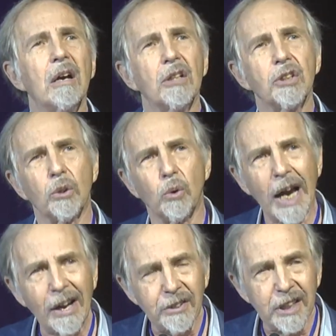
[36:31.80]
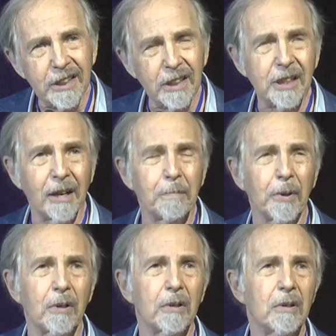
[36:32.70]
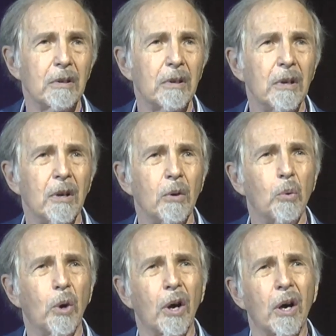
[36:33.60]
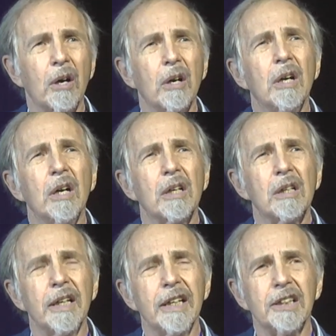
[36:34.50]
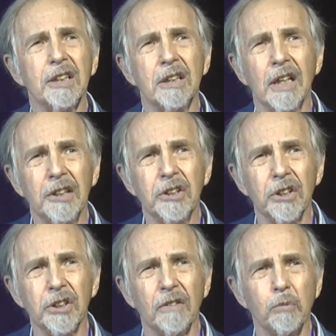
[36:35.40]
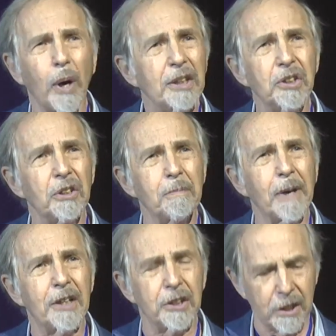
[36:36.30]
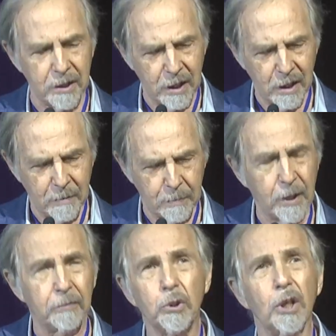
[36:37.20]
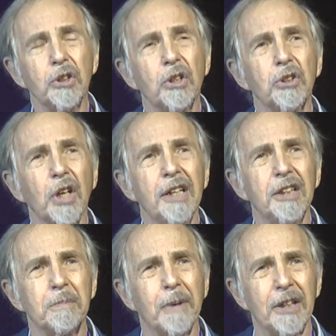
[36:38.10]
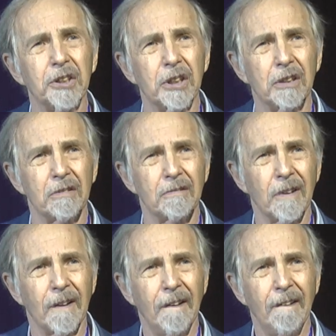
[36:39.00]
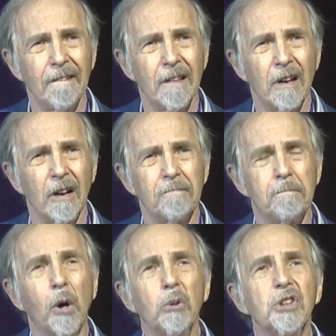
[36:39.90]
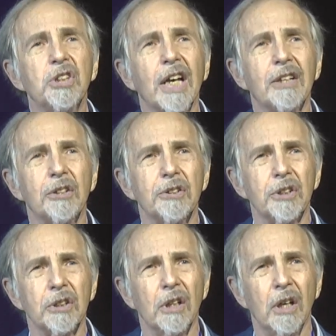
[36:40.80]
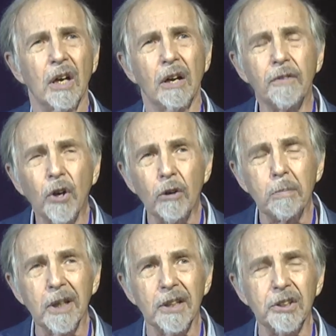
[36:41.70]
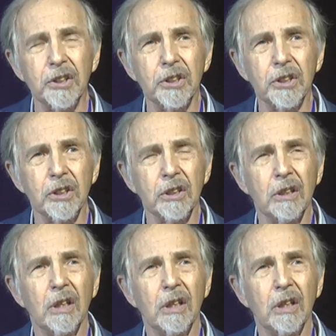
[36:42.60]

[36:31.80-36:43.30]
Surrounding the temple were clinics not just of Western medicine, but of traditional Chinese medicine, of bone setters, of herbalists,